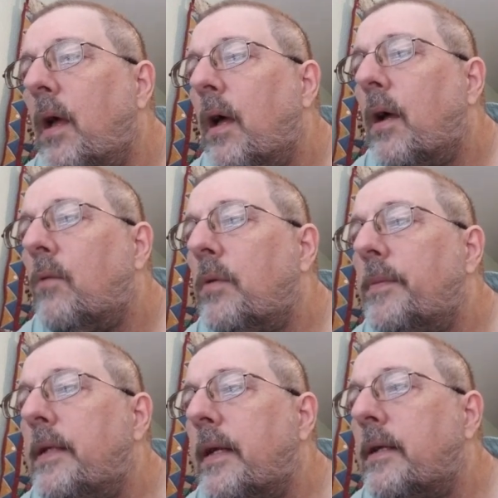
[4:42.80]
I will be
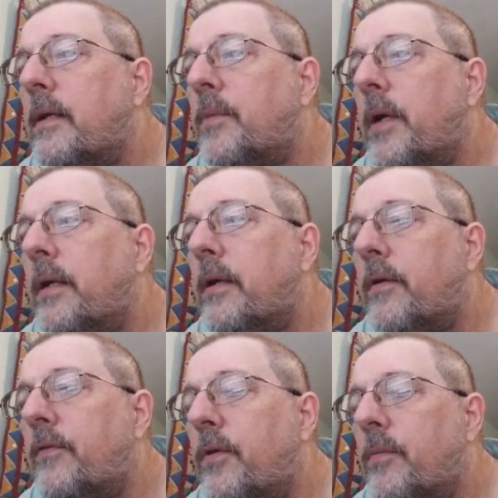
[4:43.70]
taking a break here in
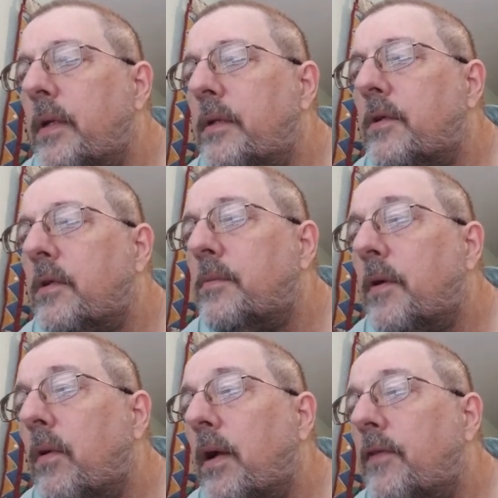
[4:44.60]
a few minutes because my
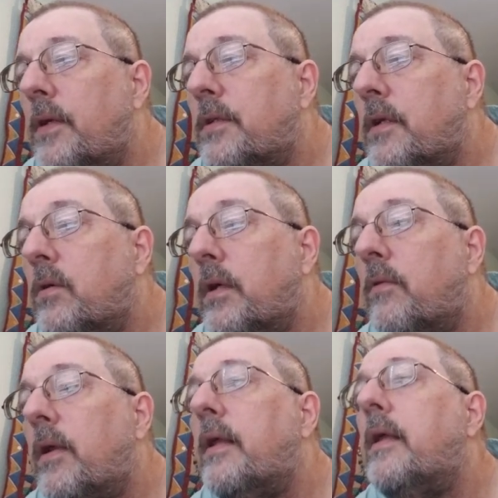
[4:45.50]
wife has to go get
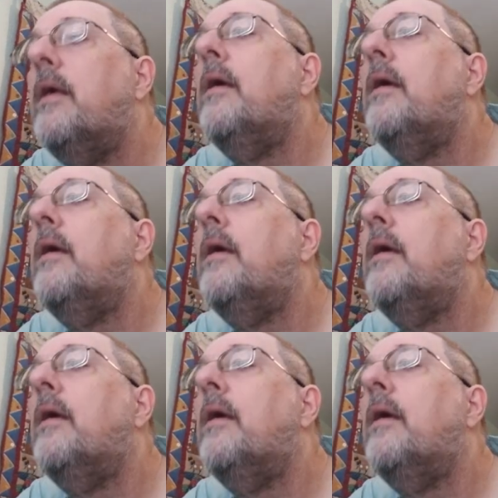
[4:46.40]
ready,